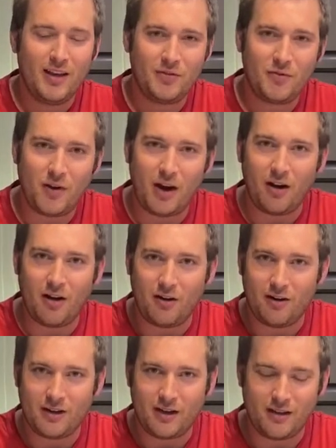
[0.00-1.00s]
It's very
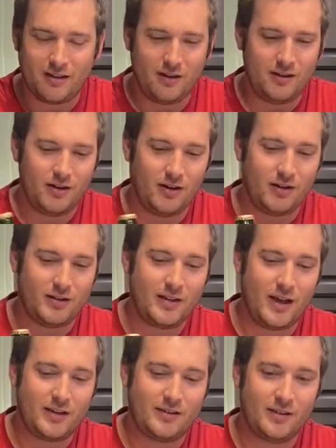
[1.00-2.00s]
hard to get these here in
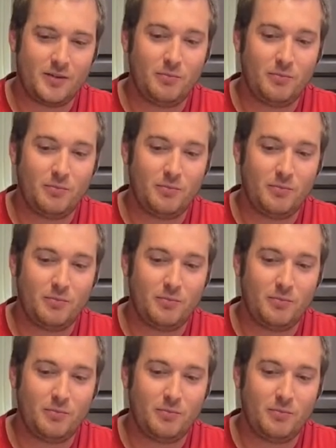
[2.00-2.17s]
Texas,